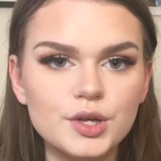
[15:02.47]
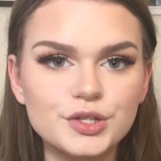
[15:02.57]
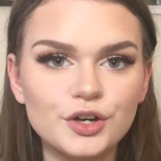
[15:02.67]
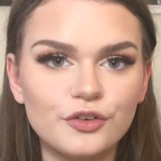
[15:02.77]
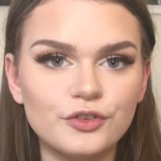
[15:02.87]

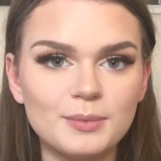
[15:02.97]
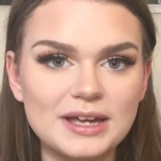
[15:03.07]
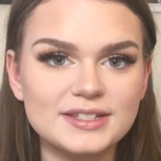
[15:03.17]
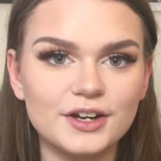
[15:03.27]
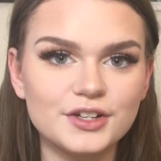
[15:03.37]
So for
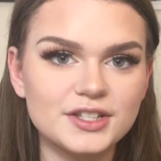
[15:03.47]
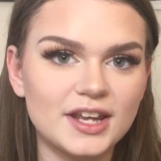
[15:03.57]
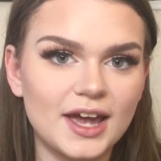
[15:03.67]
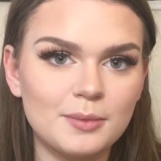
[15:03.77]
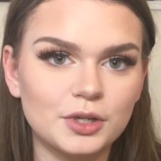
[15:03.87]
mascara
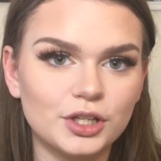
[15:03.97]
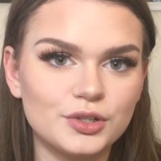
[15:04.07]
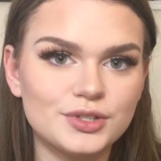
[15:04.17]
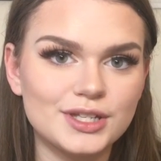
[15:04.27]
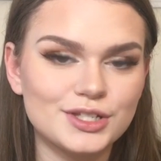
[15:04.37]
today, I'm going to
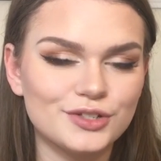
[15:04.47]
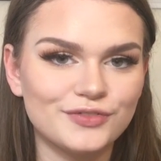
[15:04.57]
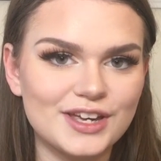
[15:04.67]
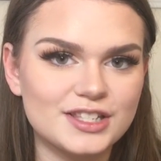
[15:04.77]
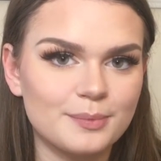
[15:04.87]
use the Too
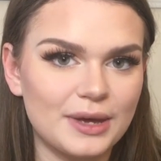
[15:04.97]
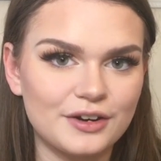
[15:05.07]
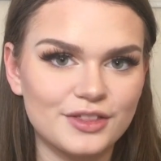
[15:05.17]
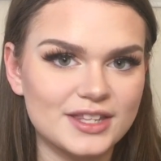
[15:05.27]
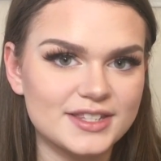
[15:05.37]
Faced
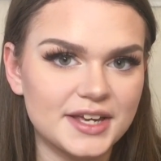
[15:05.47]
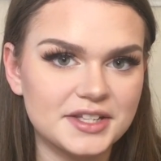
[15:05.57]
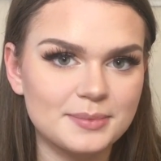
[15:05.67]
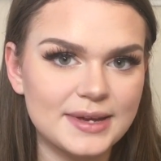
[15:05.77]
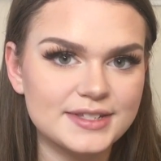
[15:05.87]
Better Than
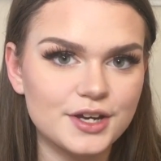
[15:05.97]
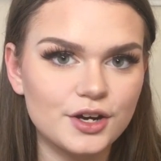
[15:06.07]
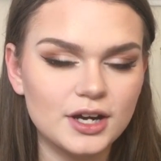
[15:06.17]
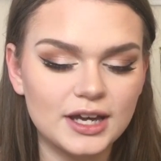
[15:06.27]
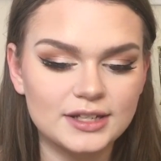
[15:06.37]
Sex
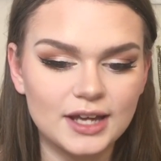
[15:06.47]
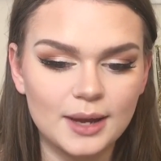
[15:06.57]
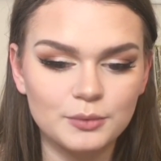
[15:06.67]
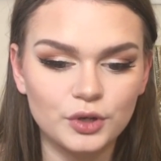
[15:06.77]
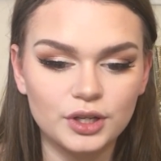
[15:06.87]
mascara, and
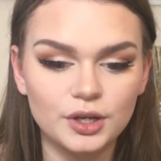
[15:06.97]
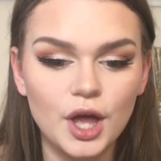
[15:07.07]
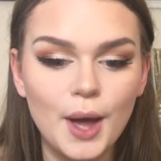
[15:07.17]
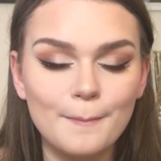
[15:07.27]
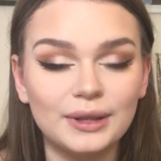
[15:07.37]
I'm going to
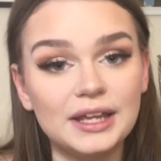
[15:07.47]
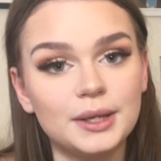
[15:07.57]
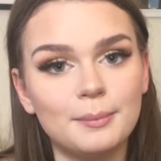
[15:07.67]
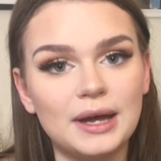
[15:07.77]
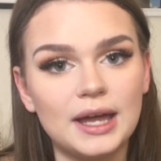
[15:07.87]

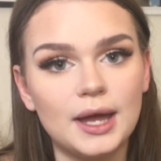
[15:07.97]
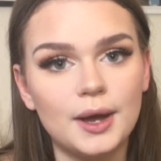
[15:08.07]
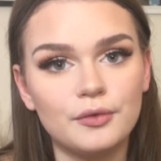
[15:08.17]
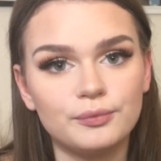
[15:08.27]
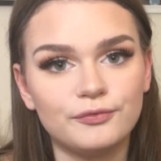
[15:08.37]
blend my
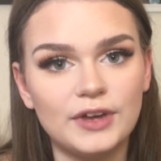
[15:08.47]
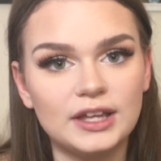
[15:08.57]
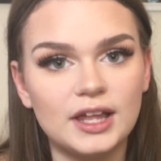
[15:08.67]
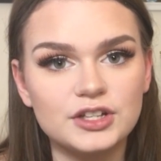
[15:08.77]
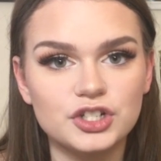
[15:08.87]

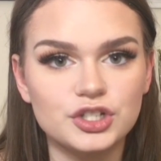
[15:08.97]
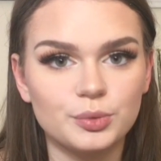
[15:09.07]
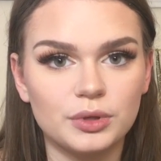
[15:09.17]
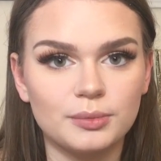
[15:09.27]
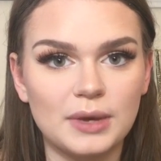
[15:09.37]
fake lashes
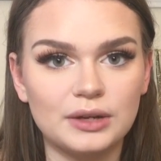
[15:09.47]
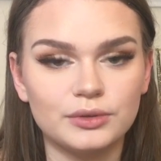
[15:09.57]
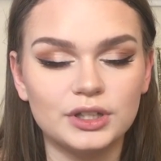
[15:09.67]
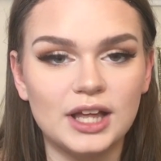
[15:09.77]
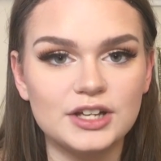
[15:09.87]
with my
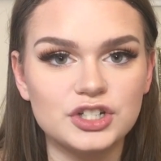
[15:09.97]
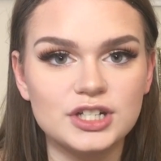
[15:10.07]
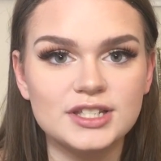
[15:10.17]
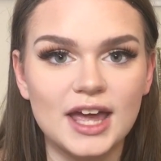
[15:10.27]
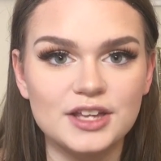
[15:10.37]
real
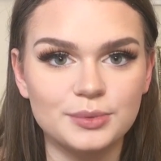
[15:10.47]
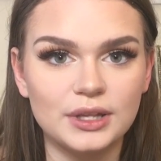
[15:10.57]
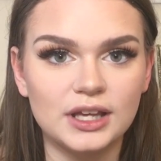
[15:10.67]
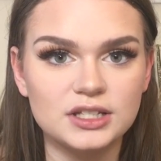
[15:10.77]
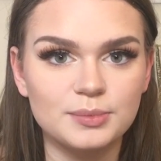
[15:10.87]
lashes, as
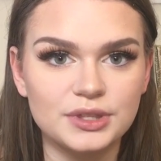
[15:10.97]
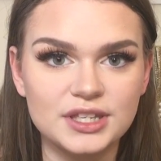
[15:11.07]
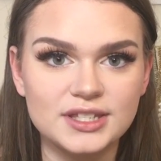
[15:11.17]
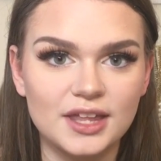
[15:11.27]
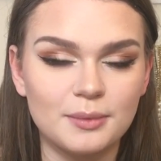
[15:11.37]
well as put
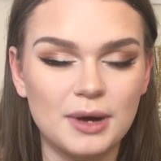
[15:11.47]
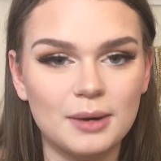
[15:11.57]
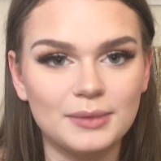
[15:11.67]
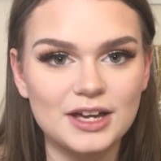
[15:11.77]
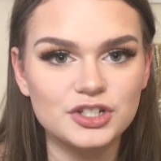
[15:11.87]
this on the
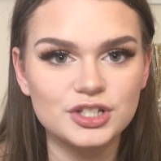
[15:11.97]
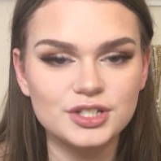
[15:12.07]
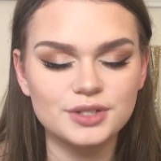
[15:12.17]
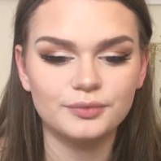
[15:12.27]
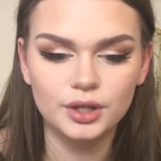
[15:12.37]
bottom
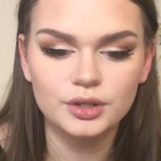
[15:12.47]
lashes.